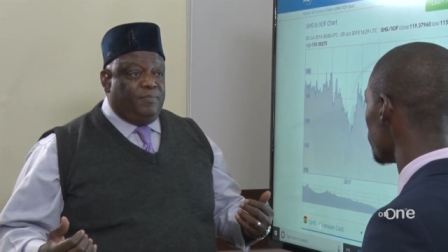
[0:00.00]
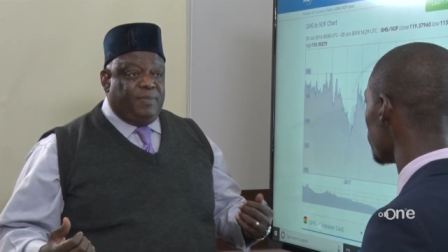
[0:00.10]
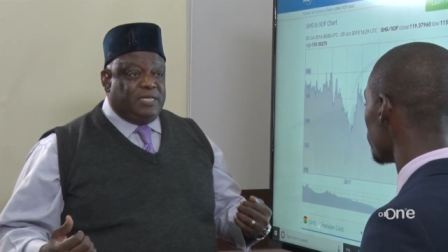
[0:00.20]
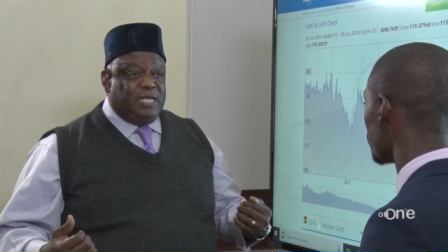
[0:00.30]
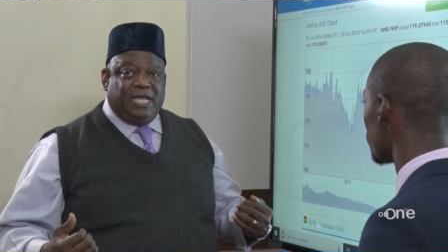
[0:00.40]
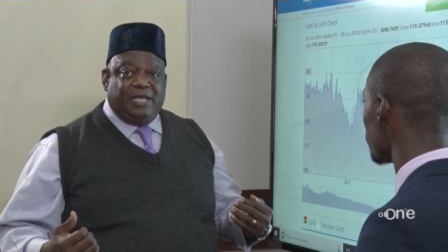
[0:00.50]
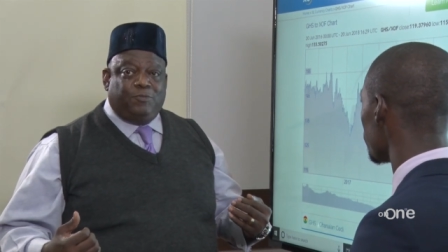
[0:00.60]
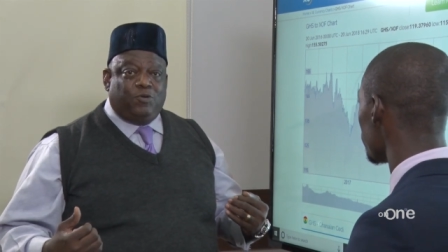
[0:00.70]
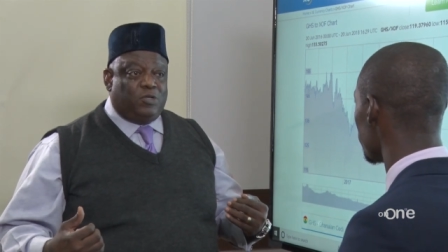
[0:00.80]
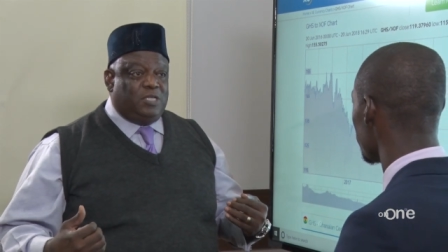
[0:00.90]
but
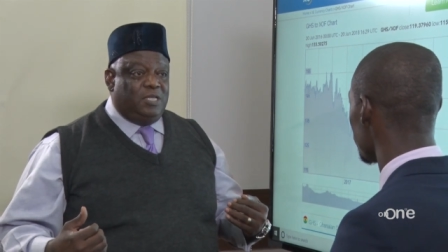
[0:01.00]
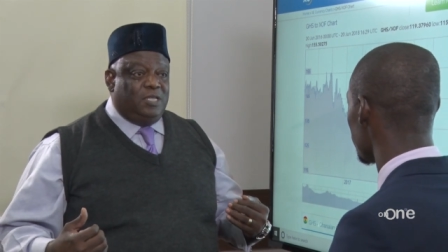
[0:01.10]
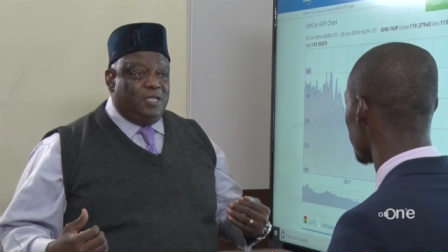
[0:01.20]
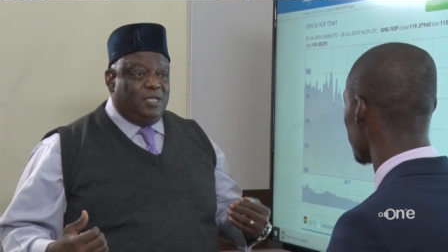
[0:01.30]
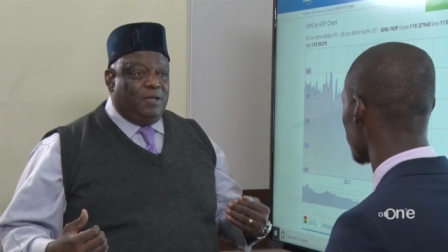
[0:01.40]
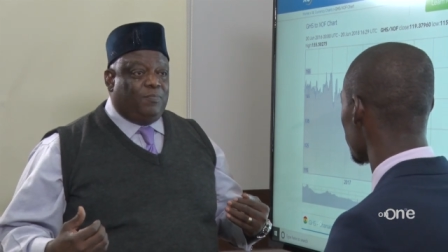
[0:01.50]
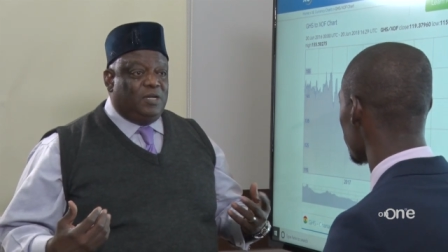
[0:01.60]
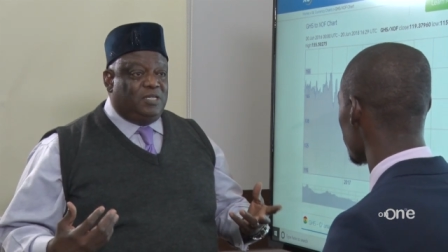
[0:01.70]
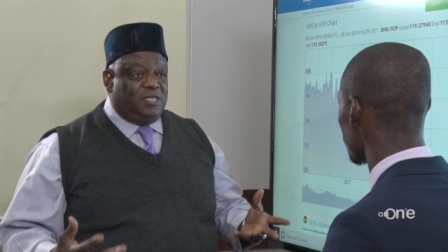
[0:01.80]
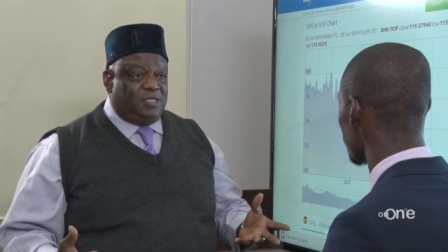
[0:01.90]
I'm not a
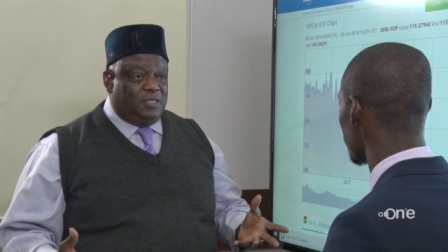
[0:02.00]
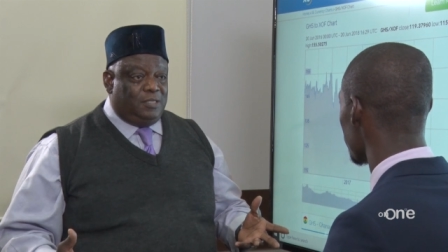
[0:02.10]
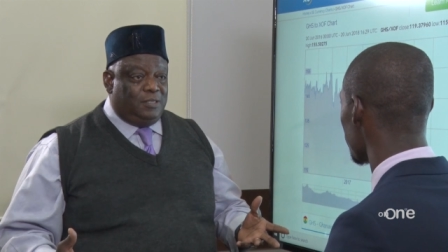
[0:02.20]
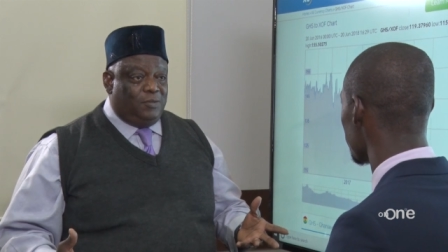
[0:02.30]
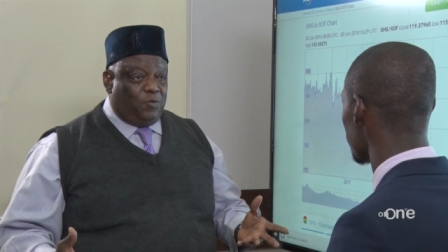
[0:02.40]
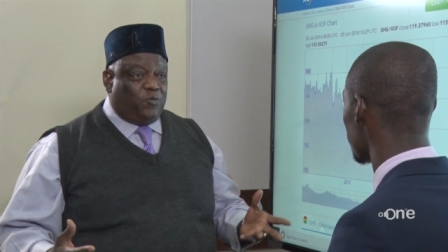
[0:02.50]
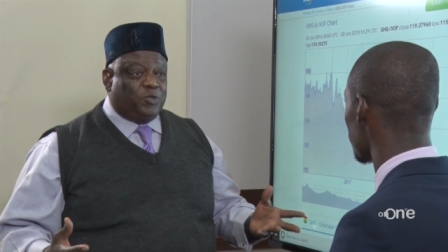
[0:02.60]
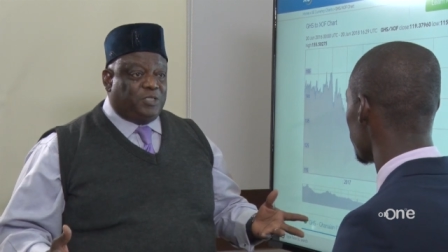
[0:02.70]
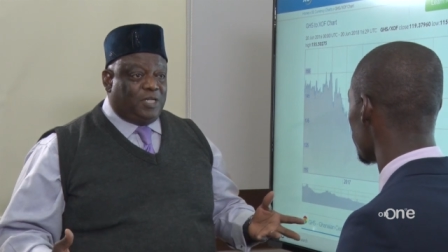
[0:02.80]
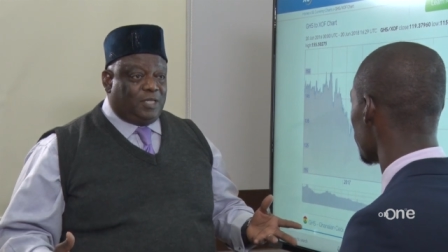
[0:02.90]
politician,
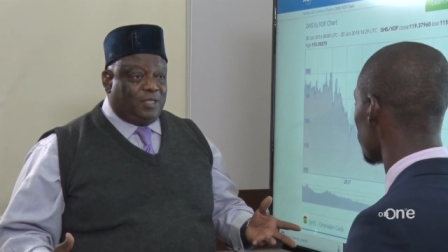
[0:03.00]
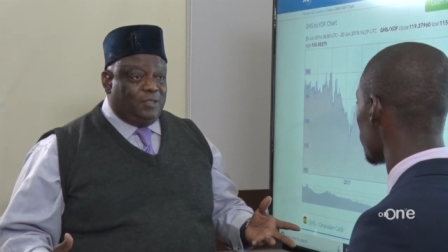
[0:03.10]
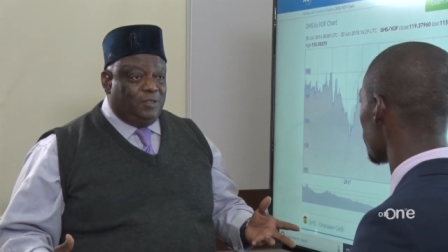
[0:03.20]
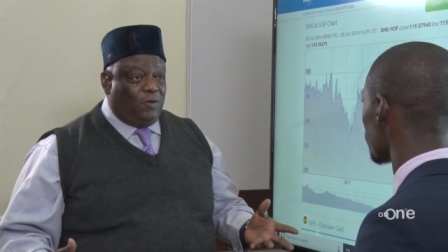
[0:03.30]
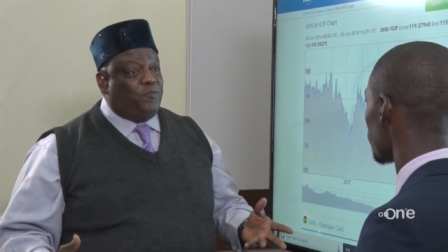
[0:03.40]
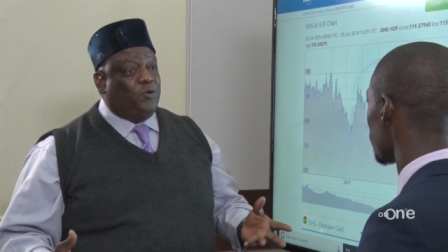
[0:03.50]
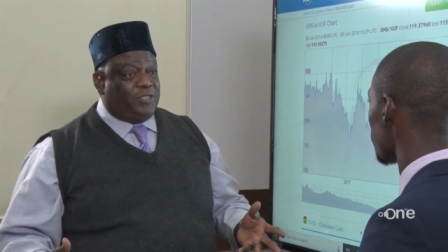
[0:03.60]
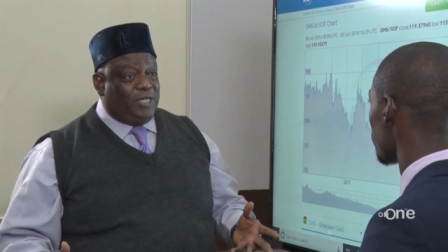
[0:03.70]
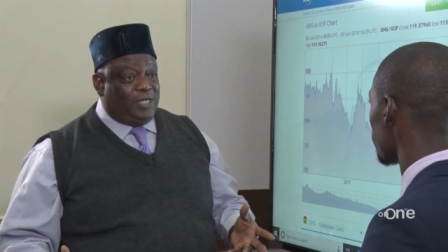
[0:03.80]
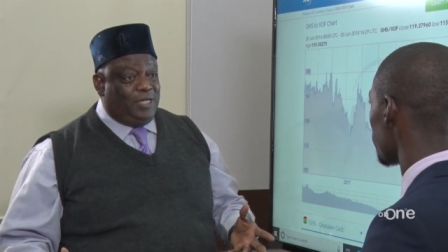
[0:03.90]
fortunately, or
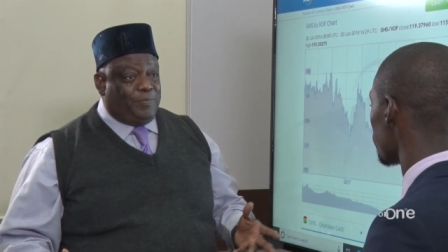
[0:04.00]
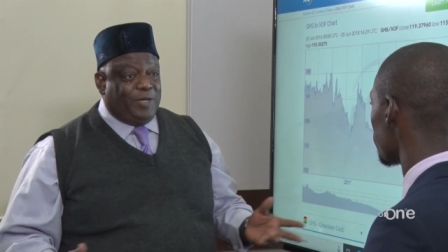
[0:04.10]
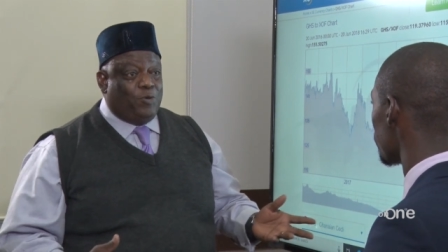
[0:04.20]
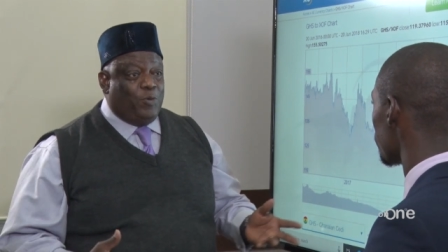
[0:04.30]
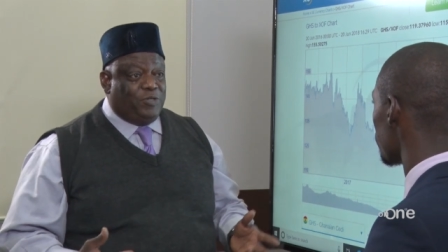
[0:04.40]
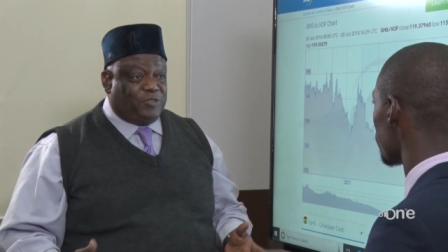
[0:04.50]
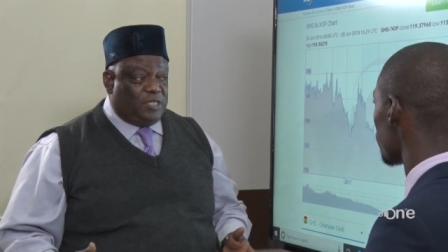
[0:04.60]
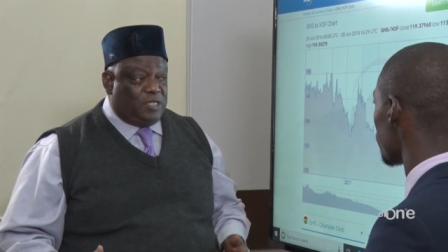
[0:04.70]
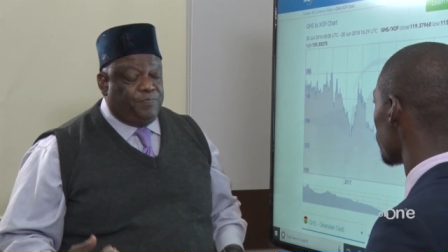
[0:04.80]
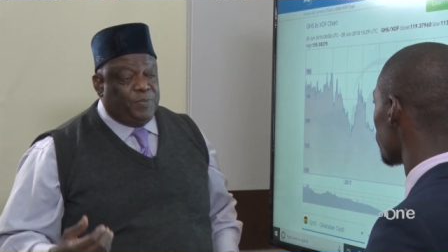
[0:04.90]
fortunately, depending on what you
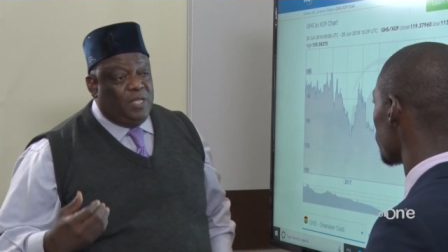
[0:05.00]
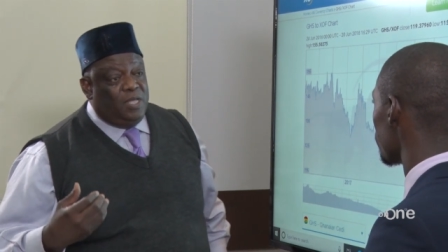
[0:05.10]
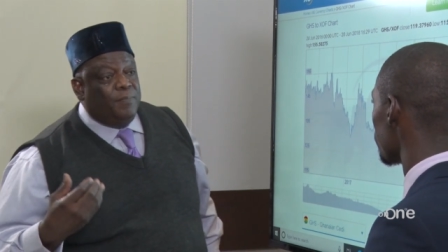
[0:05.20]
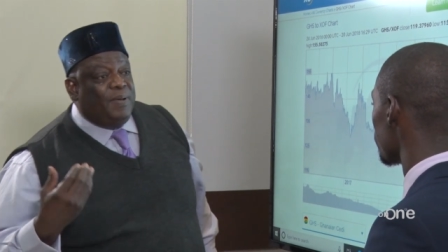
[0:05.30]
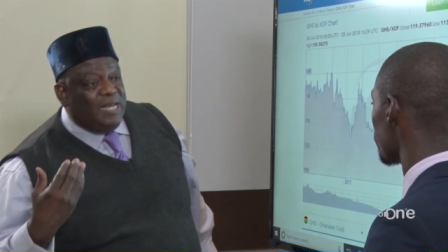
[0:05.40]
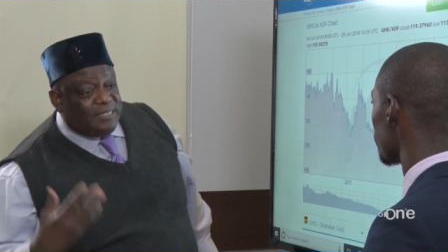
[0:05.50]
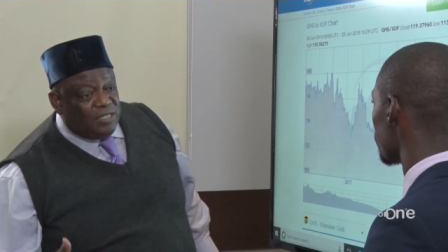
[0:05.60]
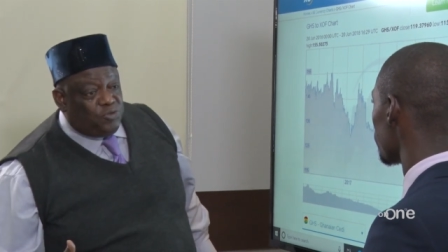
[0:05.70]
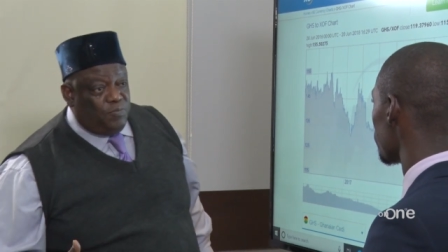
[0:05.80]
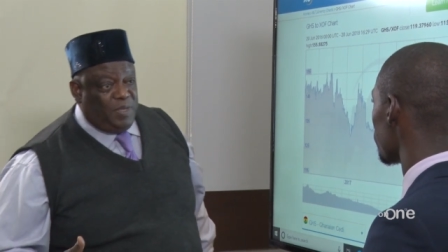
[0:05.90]
said. But
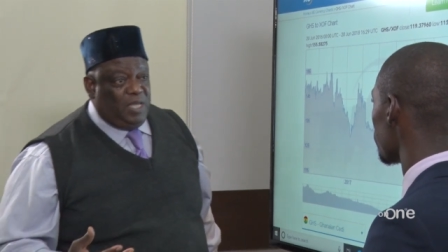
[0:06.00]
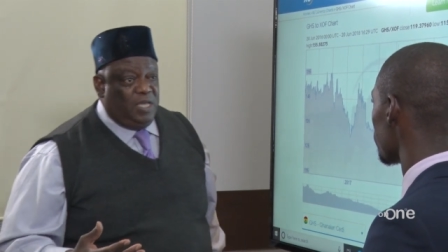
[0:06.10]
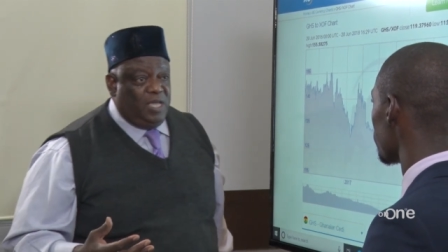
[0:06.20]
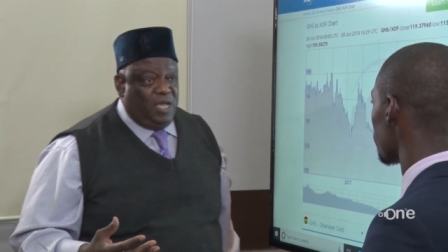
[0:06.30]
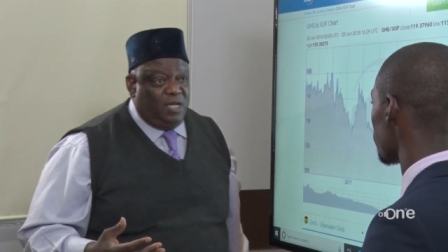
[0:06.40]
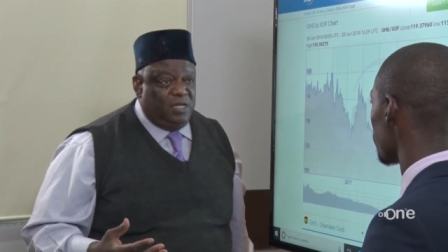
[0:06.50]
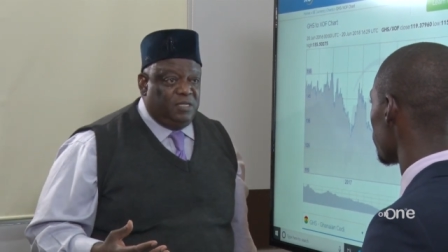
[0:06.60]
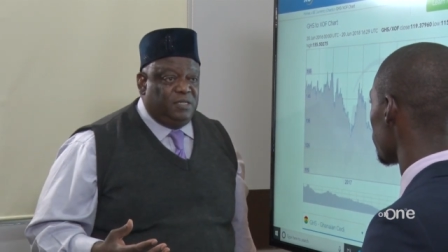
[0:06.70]
listen to me, yeah.